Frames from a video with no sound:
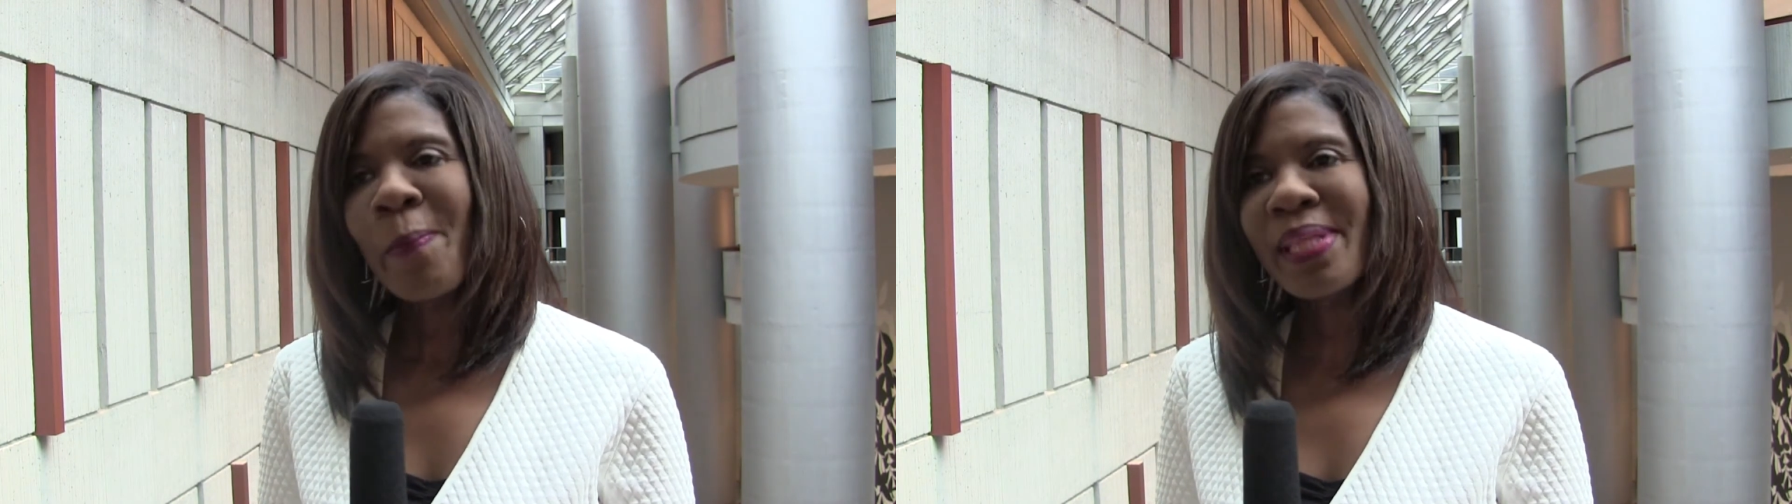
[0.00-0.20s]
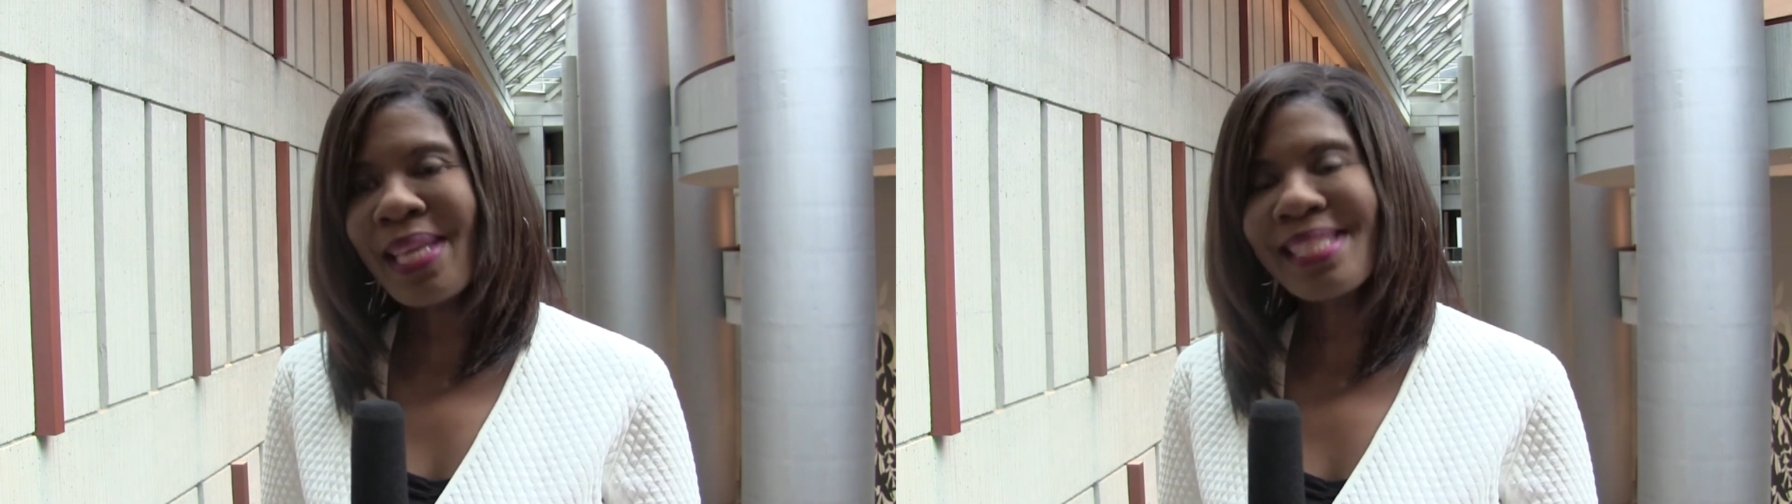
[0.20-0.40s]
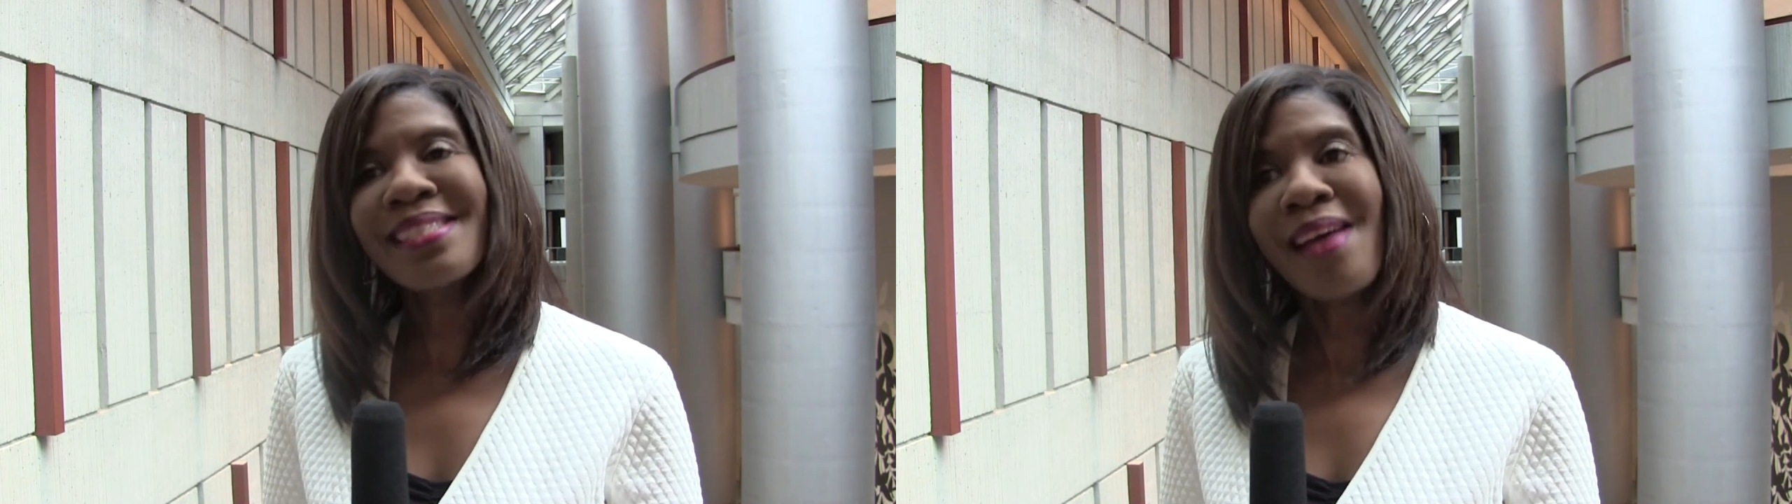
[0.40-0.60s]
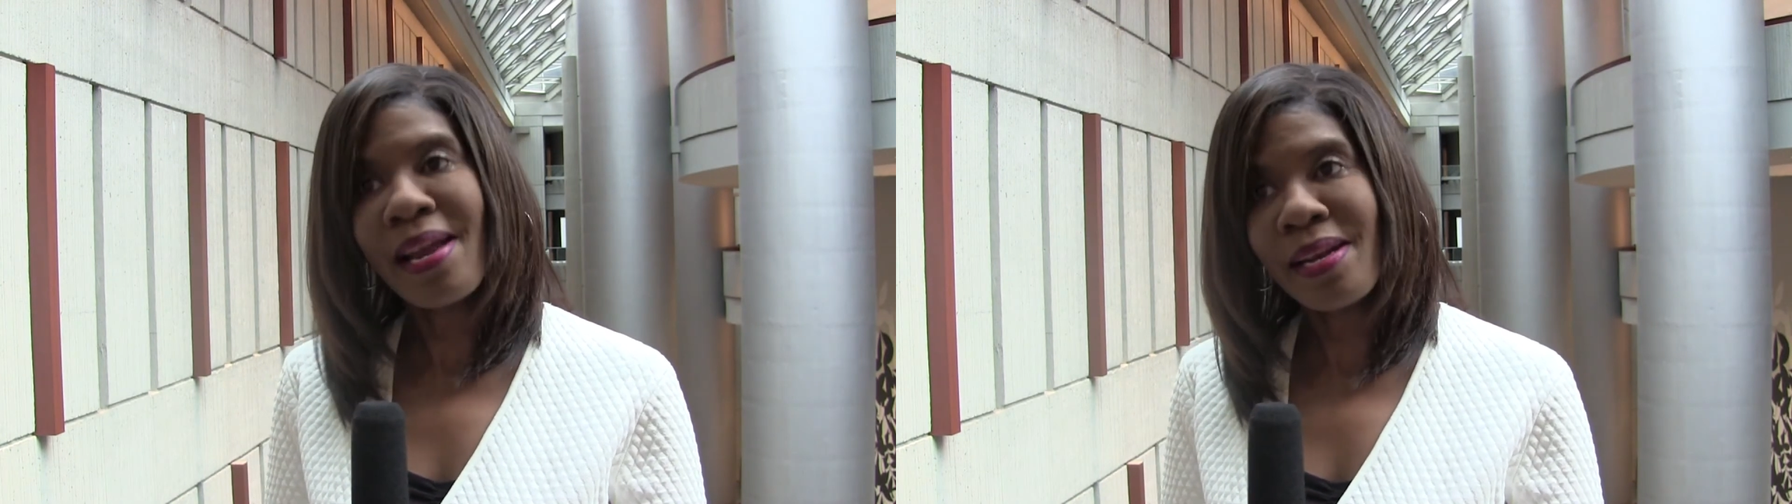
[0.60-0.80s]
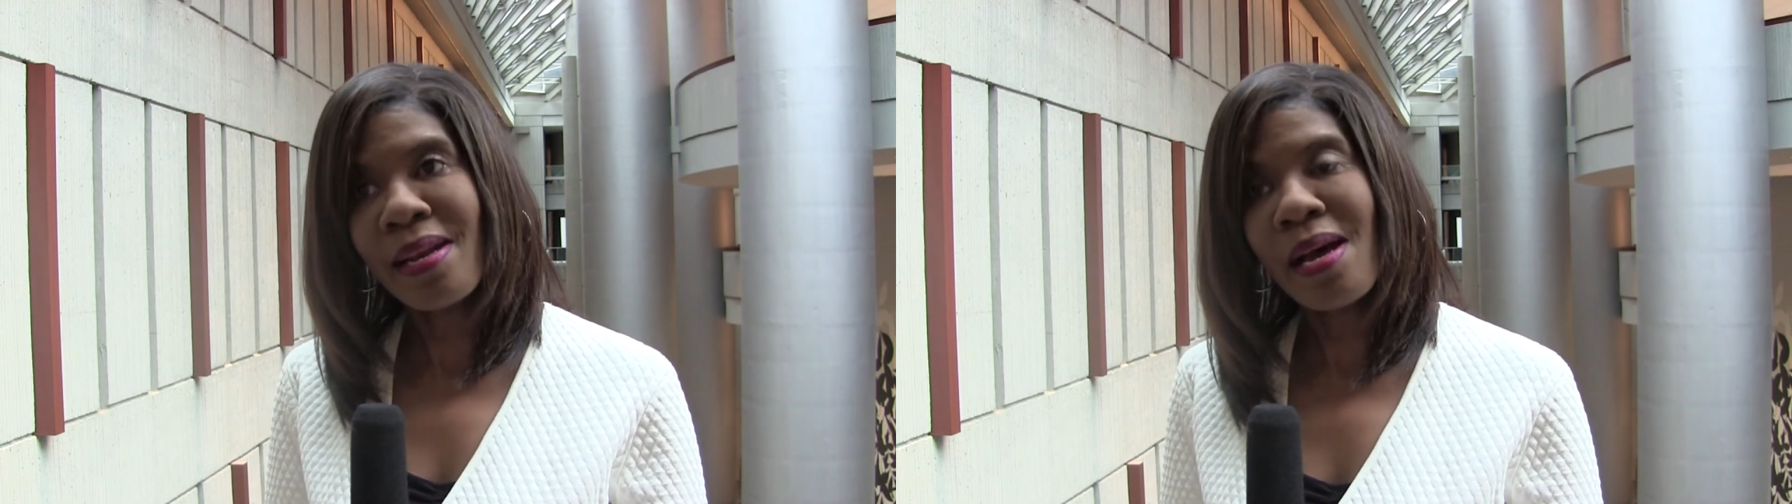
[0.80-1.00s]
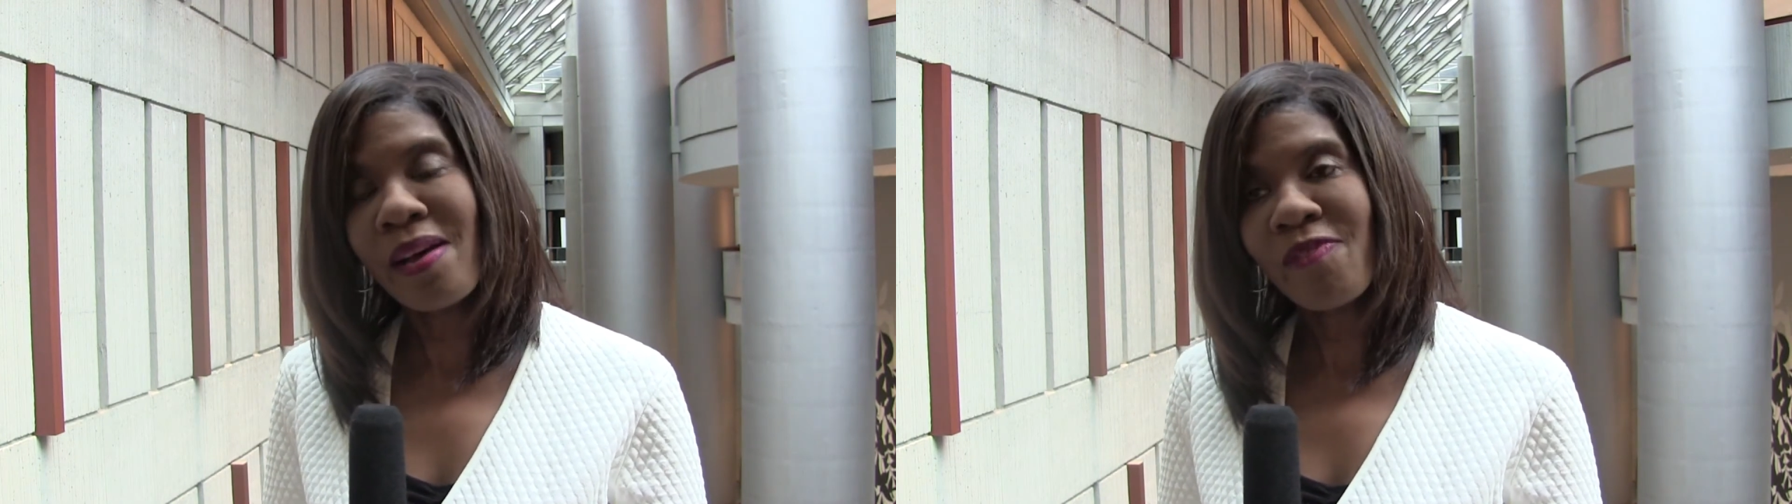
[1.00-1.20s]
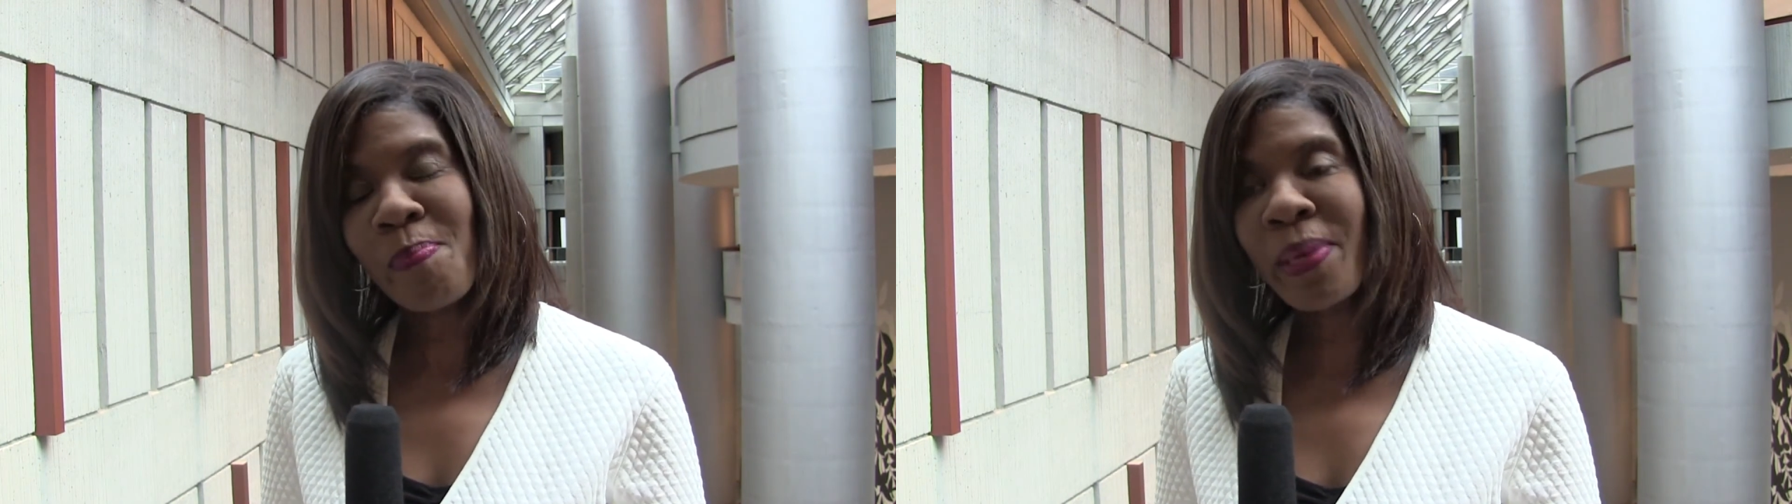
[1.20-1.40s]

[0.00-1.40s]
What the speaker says: but that's not enough